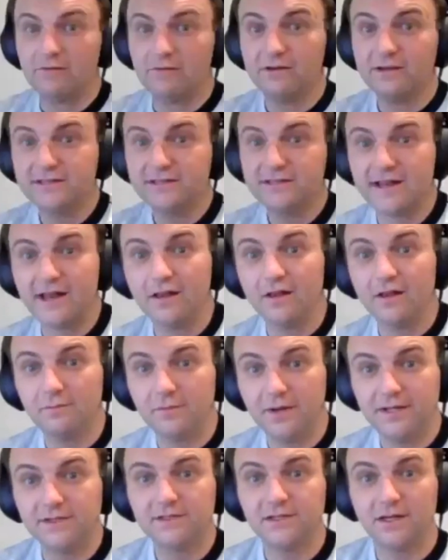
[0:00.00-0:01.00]
is that
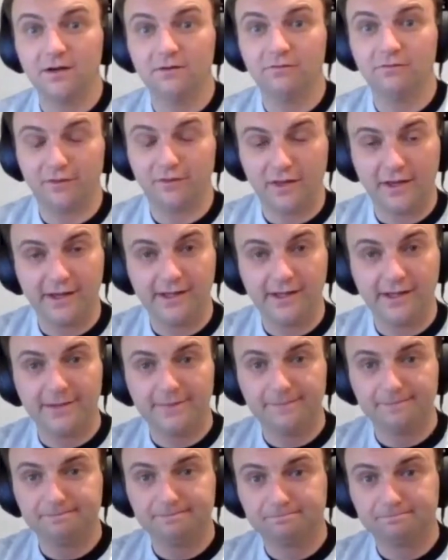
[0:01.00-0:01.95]
element of like,